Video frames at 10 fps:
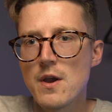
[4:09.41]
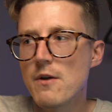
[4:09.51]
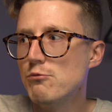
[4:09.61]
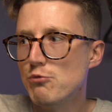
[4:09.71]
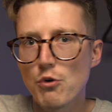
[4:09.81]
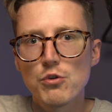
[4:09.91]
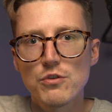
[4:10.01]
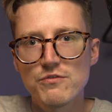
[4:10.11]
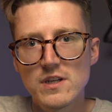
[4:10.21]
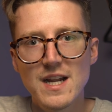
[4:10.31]
roll
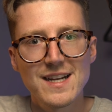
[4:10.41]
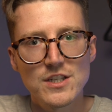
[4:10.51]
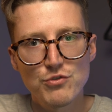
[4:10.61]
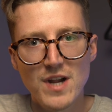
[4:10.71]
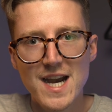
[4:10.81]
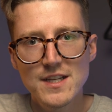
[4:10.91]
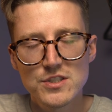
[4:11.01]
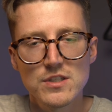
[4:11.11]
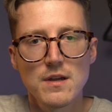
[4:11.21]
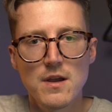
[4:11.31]
over and
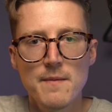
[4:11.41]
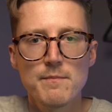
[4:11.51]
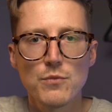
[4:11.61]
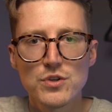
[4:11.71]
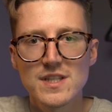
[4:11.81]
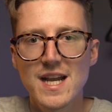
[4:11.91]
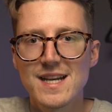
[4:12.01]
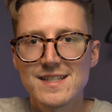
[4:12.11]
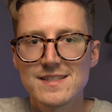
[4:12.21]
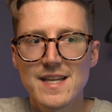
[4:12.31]
crash? More than that
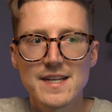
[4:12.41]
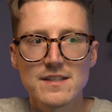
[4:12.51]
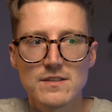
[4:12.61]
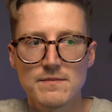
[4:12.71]
in a second.